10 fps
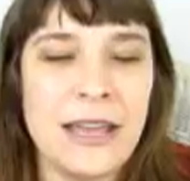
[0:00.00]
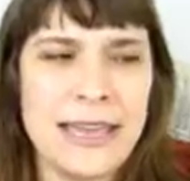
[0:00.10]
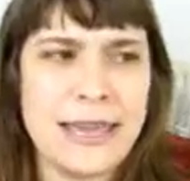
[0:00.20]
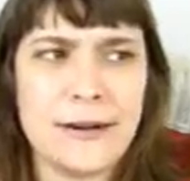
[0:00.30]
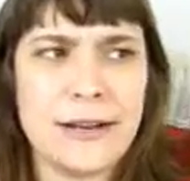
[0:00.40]

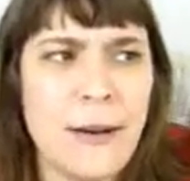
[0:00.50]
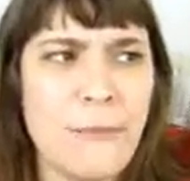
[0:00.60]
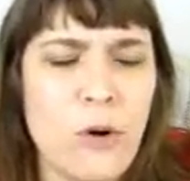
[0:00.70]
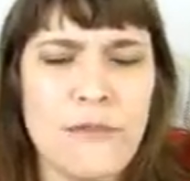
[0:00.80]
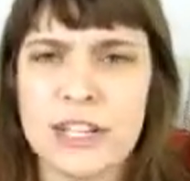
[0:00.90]
he could
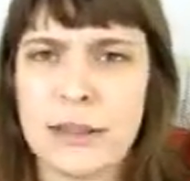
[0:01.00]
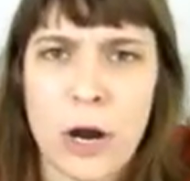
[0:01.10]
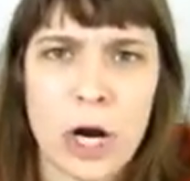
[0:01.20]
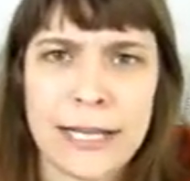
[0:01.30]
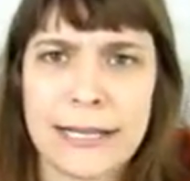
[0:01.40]
come over to the
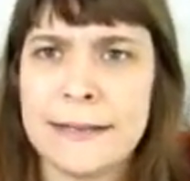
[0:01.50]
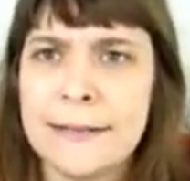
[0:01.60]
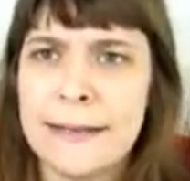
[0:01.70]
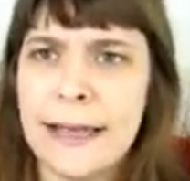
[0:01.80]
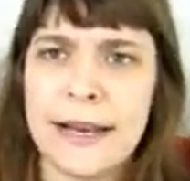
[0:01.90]
party and,
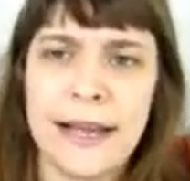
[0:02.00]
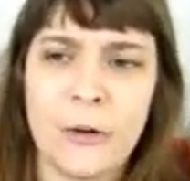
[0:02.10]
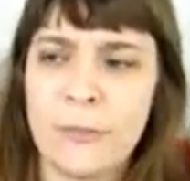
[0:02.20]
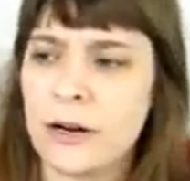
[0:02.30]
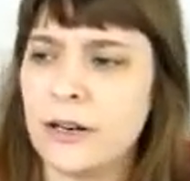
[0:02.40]
and
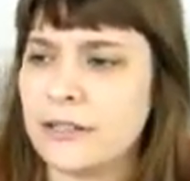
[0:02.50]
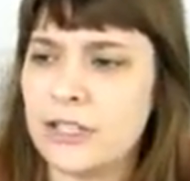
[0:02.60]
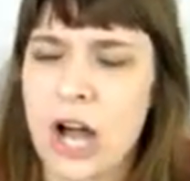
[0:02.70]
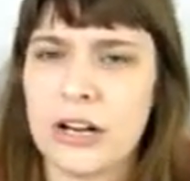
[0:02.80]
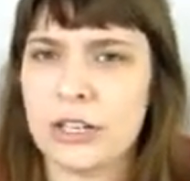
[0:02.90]
help her and
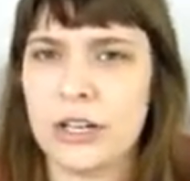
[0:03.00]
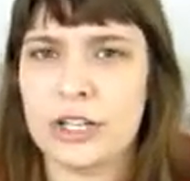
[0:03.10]
talk to her.